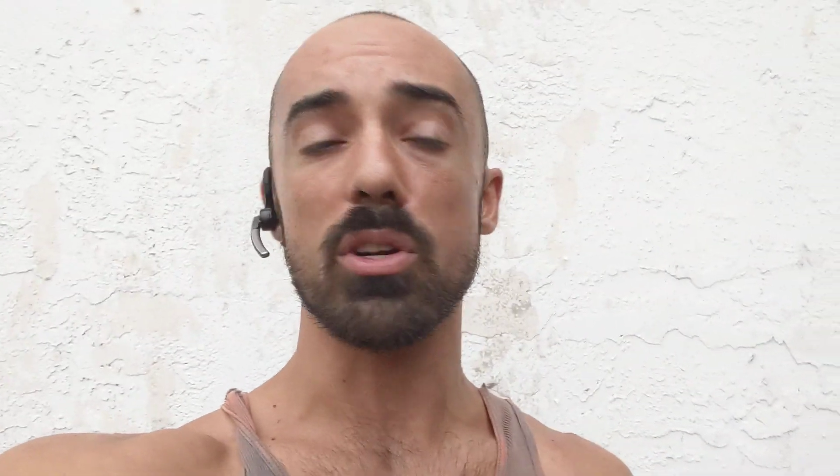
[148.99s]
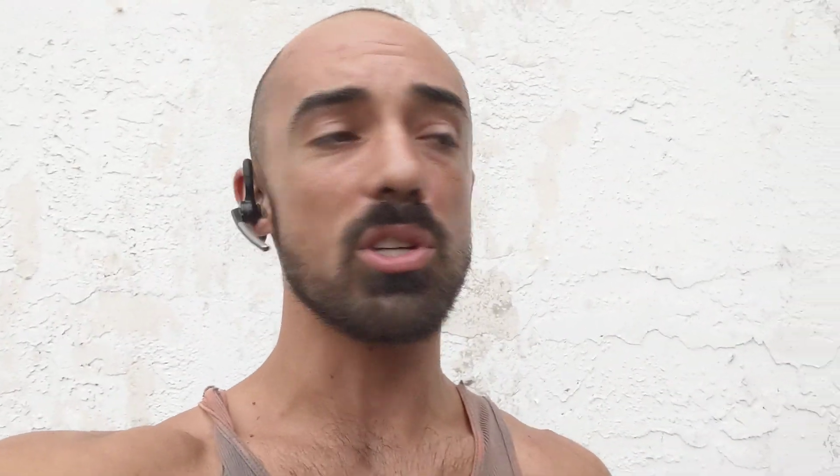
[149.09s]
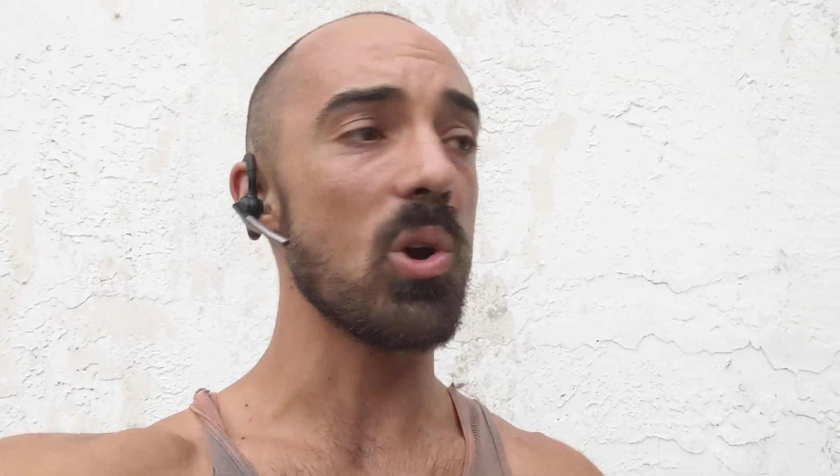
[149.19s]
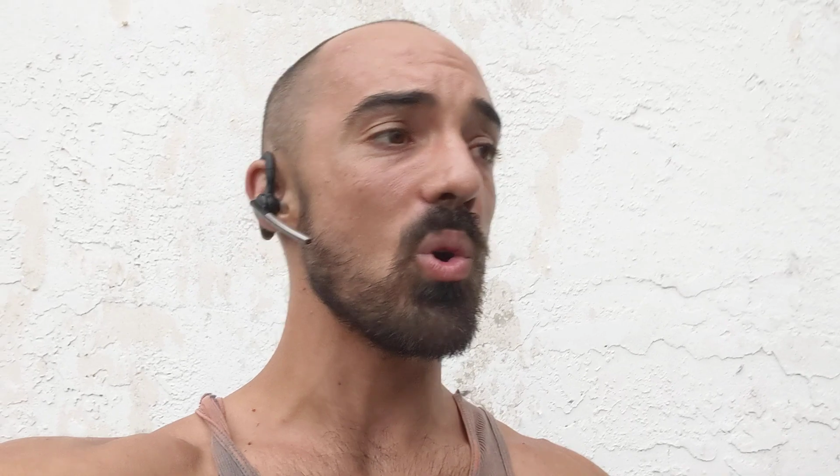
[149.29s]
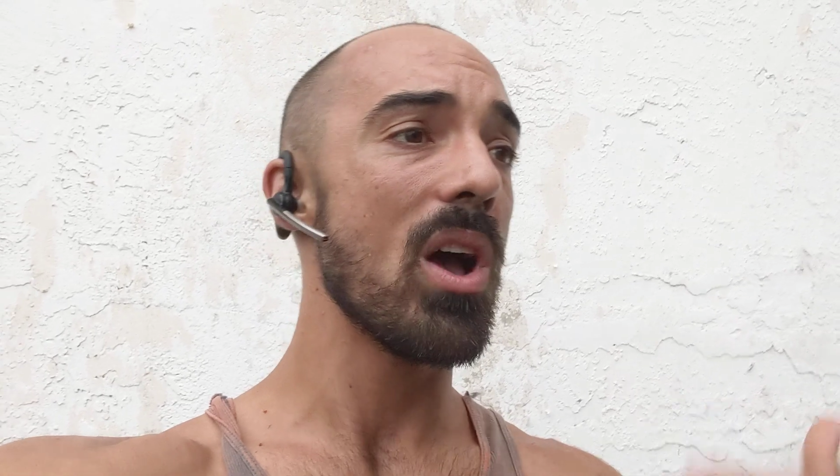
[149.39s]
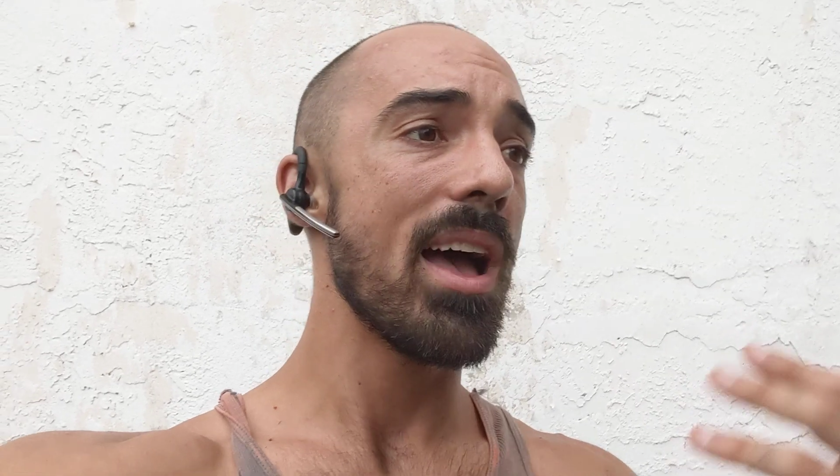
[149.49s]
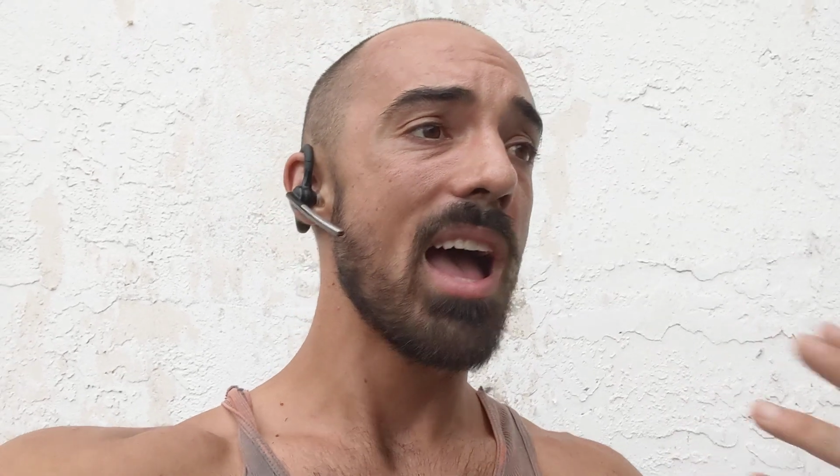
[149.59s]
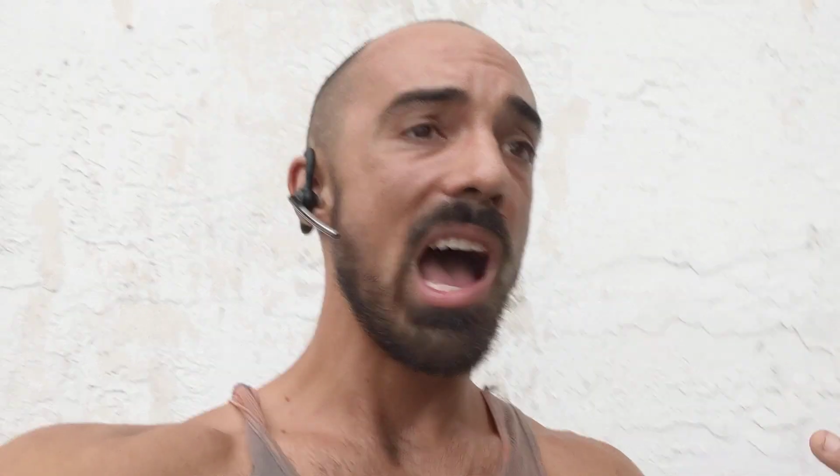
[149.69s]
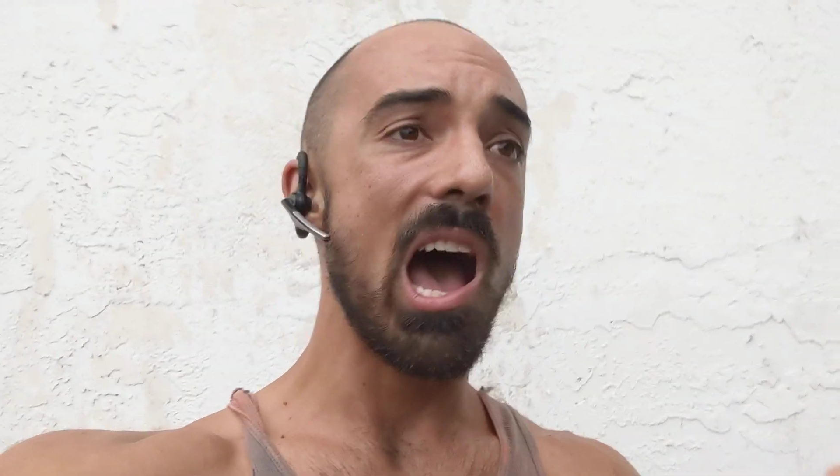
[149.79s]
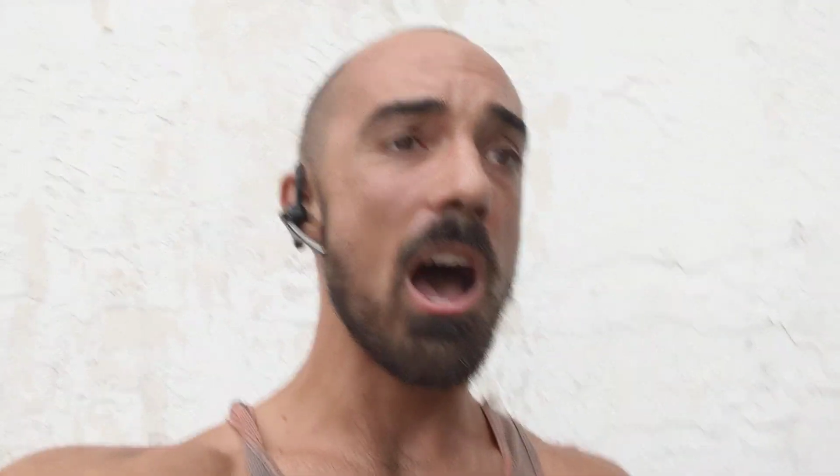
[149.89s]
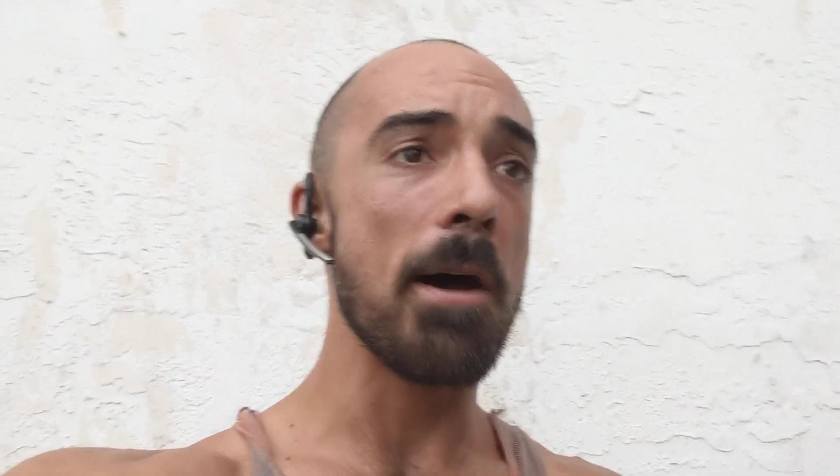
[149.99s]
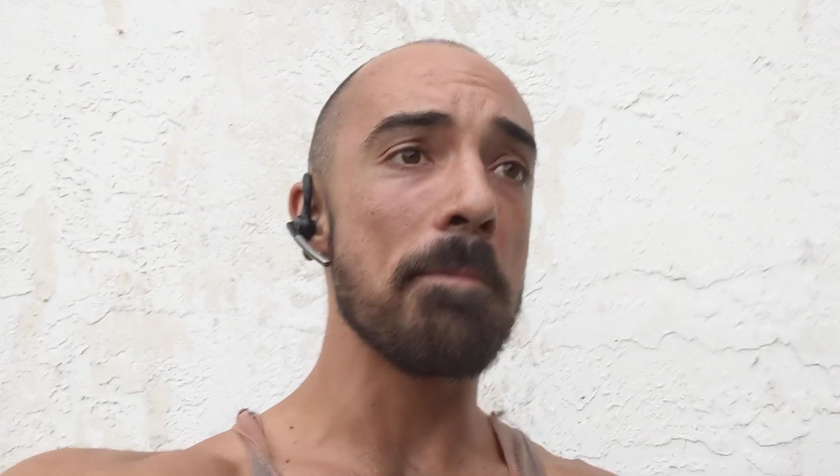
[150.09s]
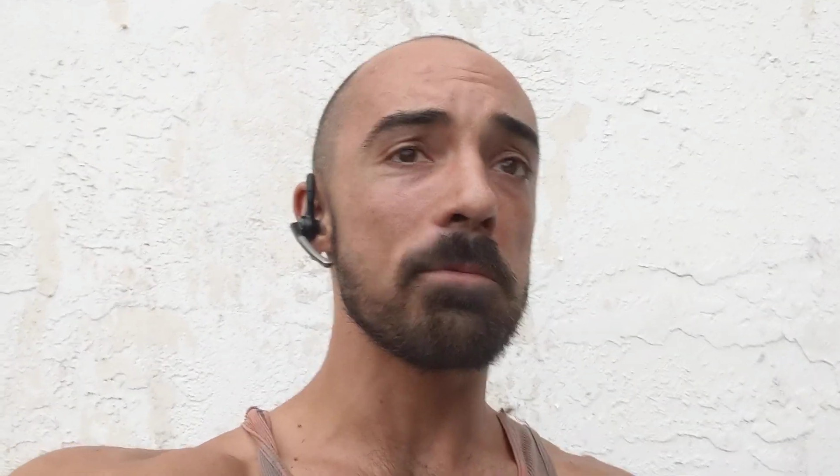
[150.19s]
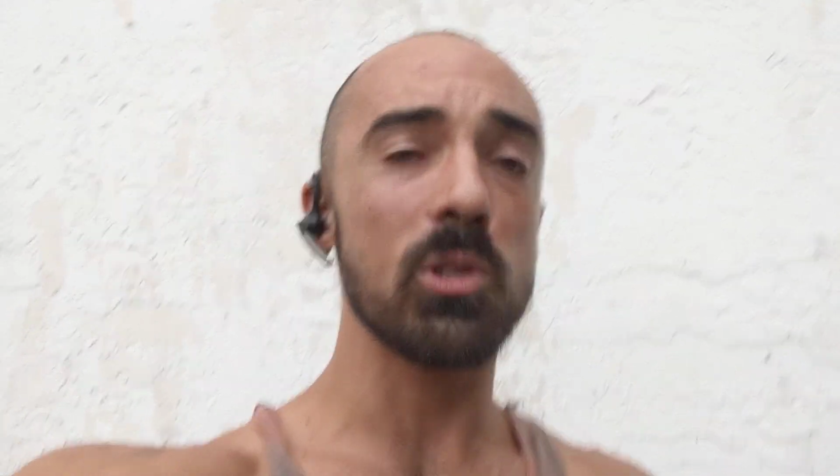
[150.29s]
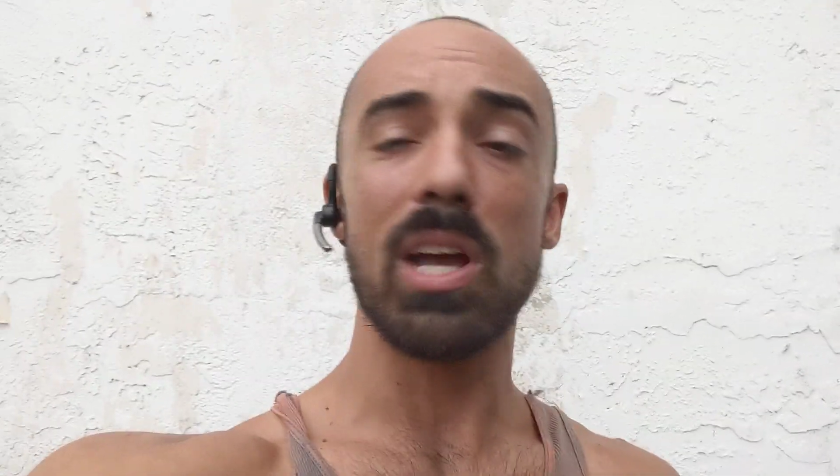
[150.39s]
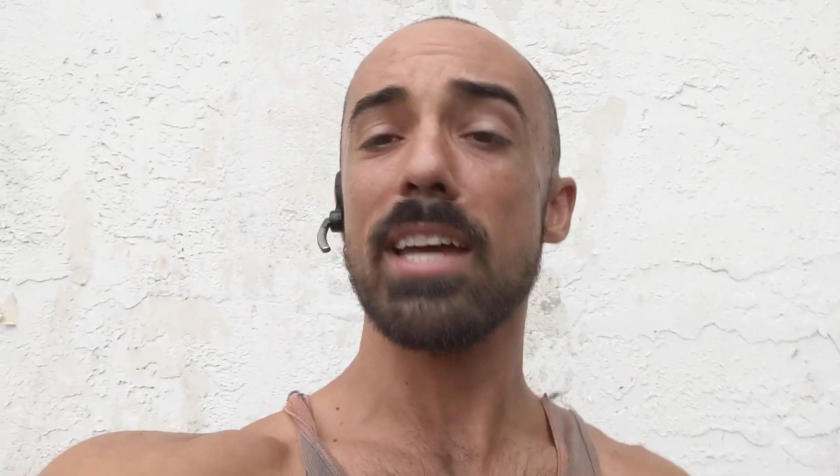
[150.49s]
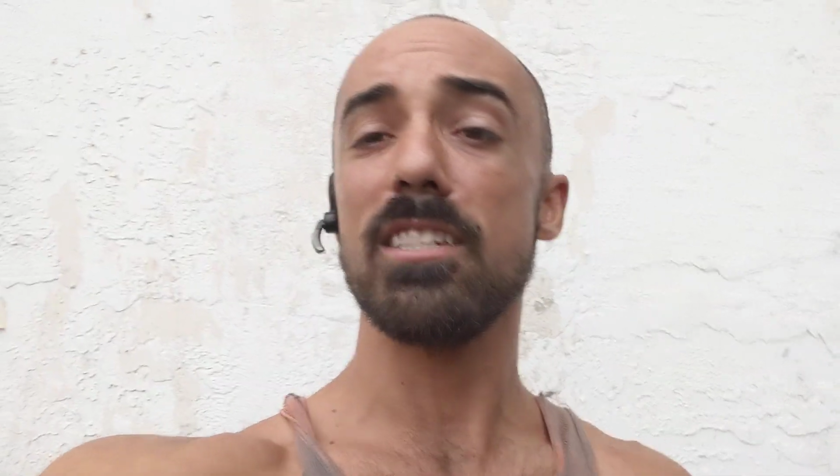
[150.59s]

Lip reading: So guys,